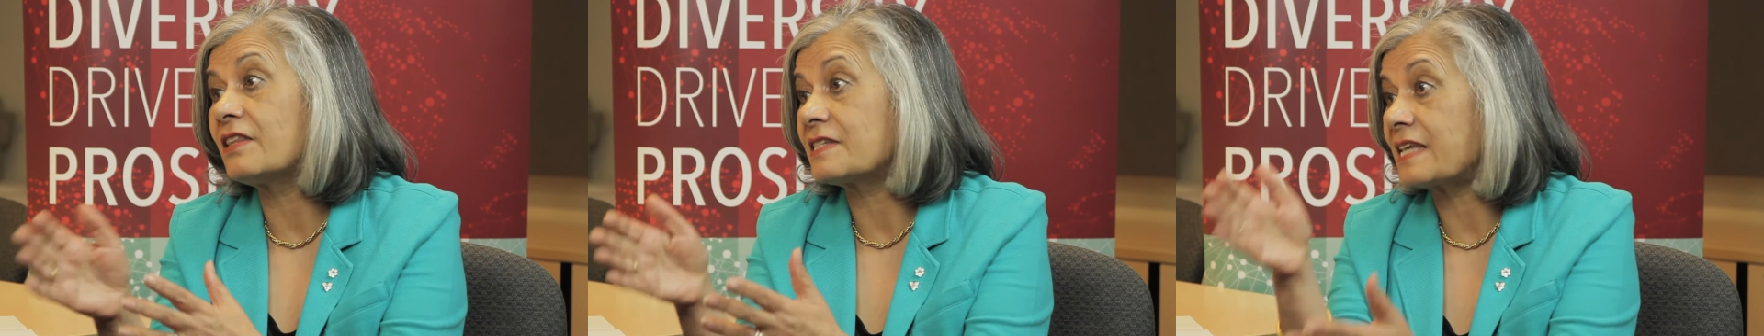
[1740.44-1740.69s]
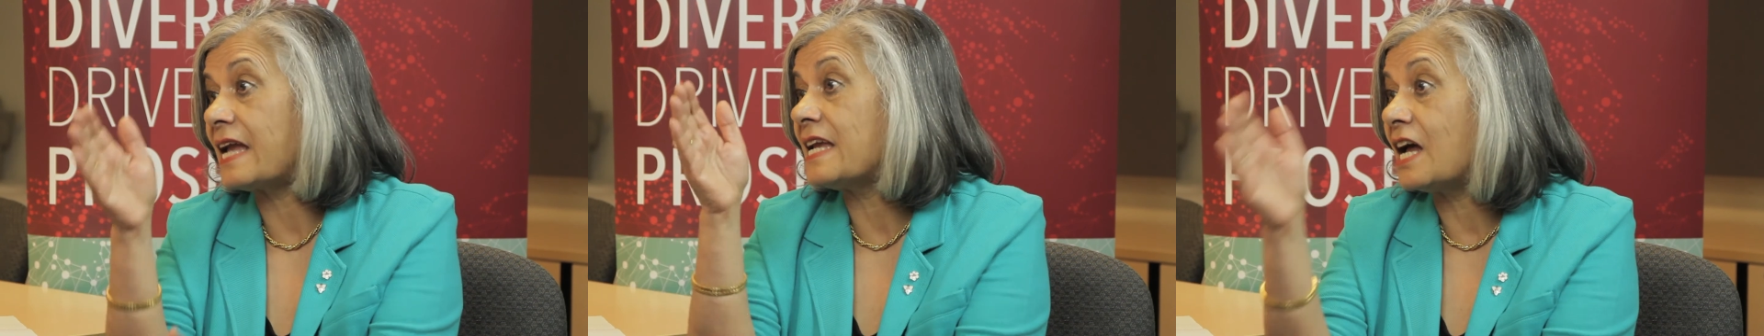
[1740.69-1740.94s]
others. Yes,
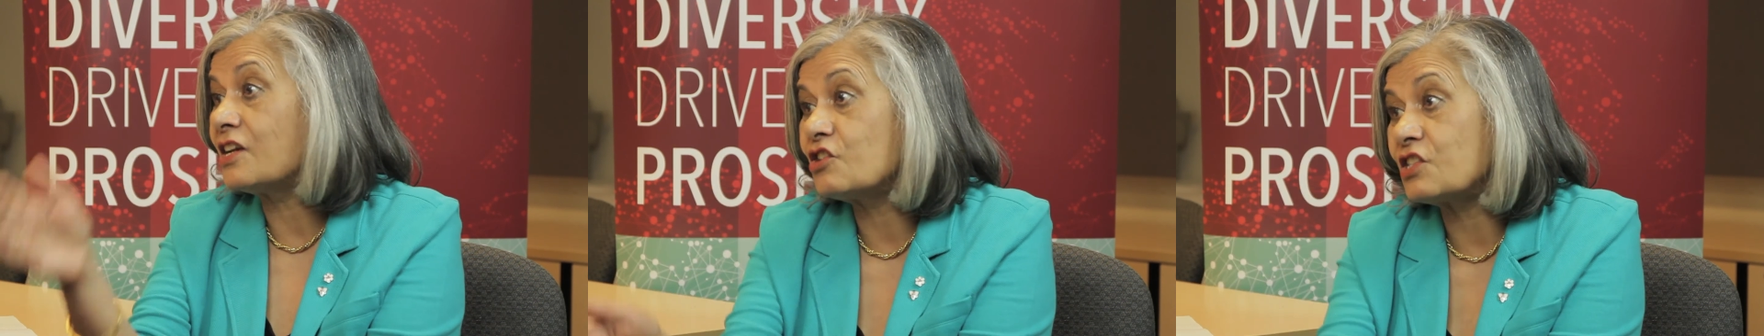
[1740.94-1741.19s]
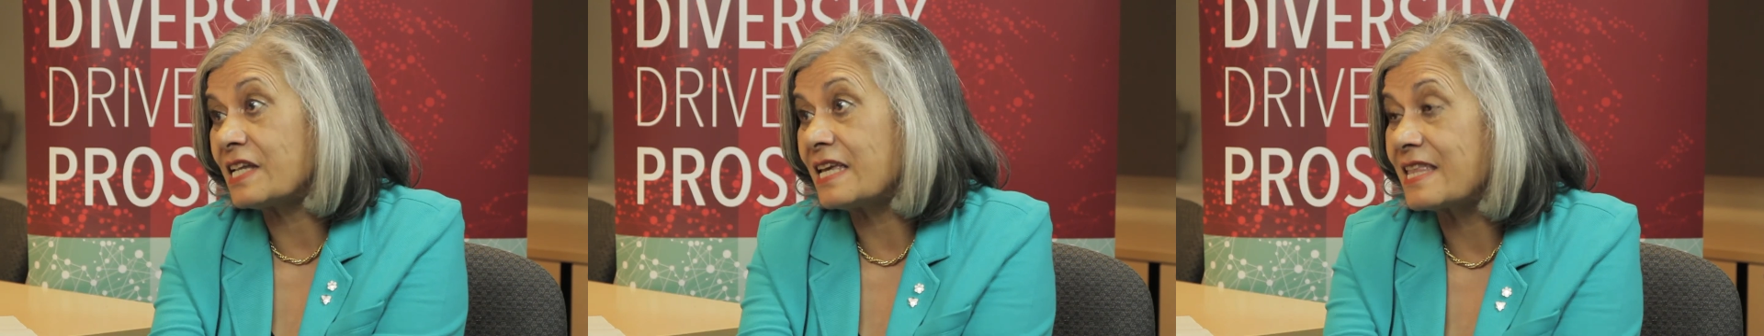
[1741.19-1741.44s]
yes. I
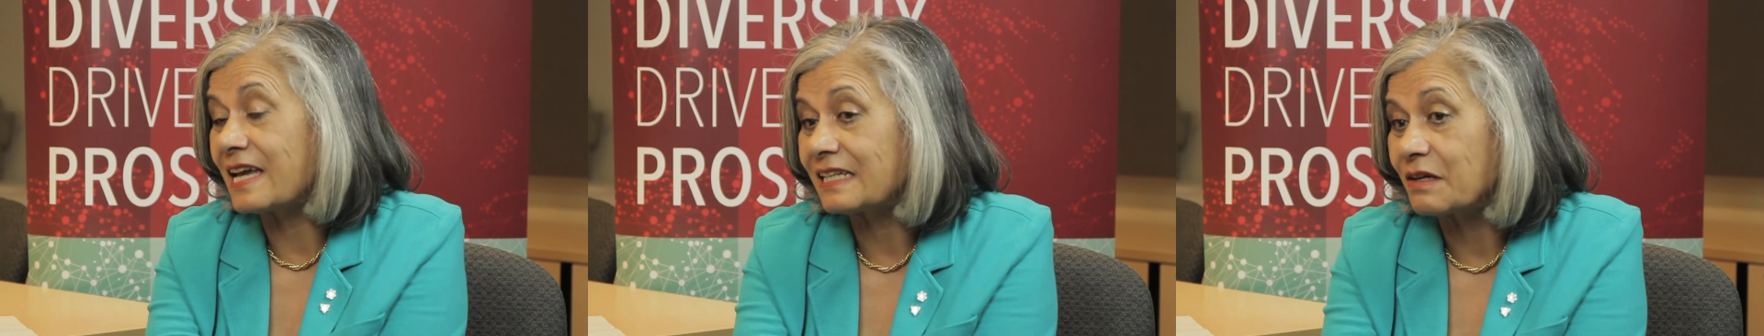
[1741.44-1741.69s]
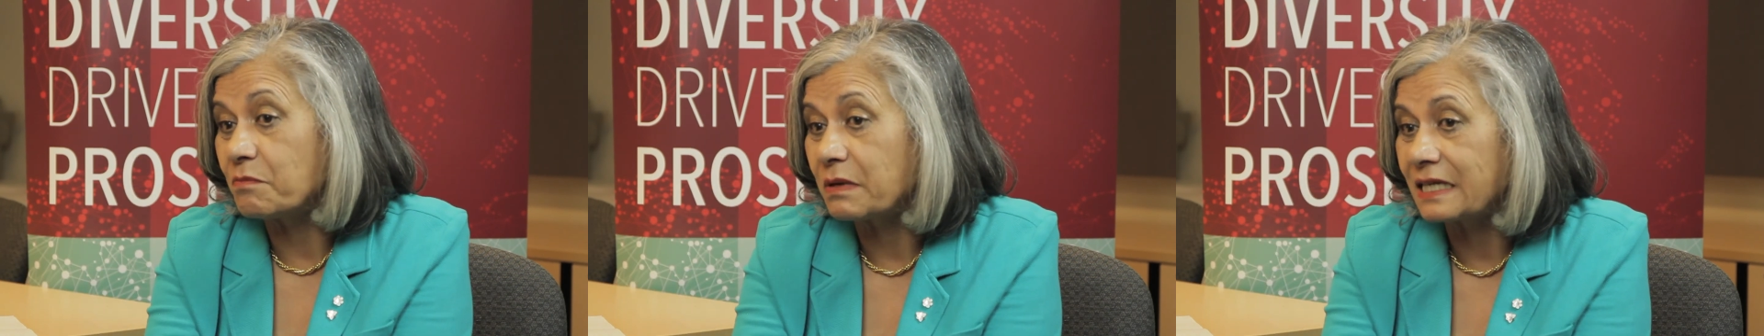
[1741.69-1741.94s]
understand that
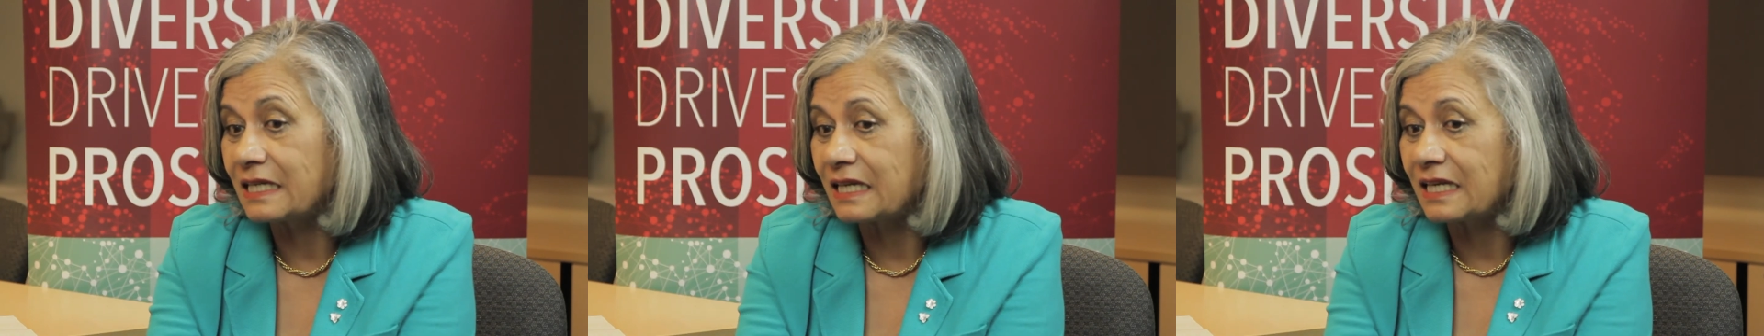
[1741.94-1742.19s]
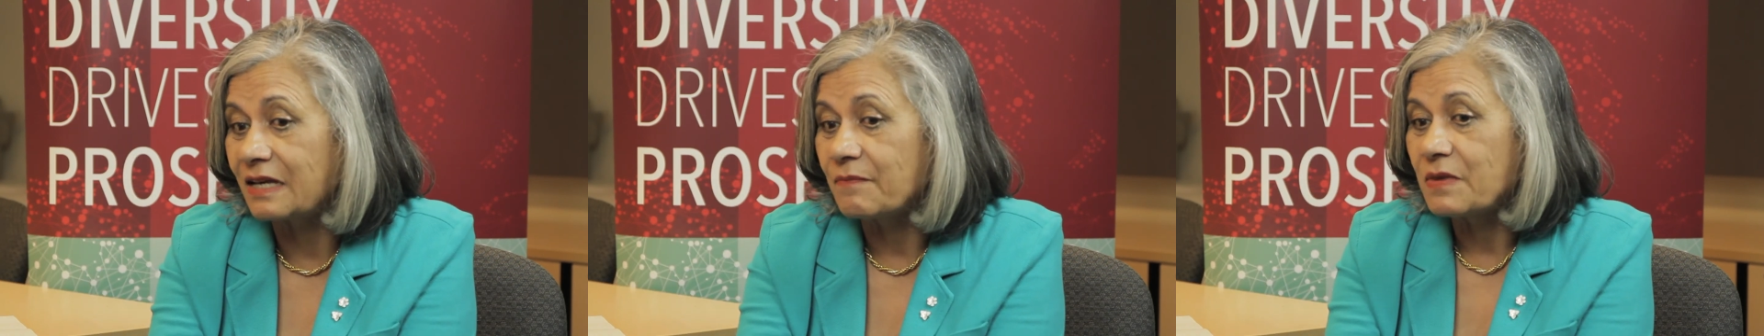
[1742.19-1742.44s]
completely.
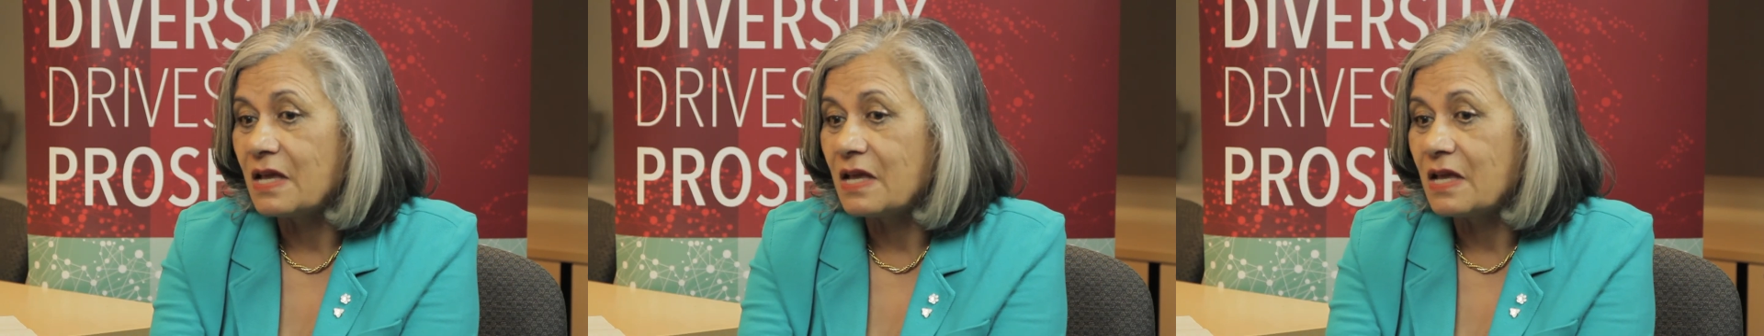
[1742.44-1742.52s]
Yes.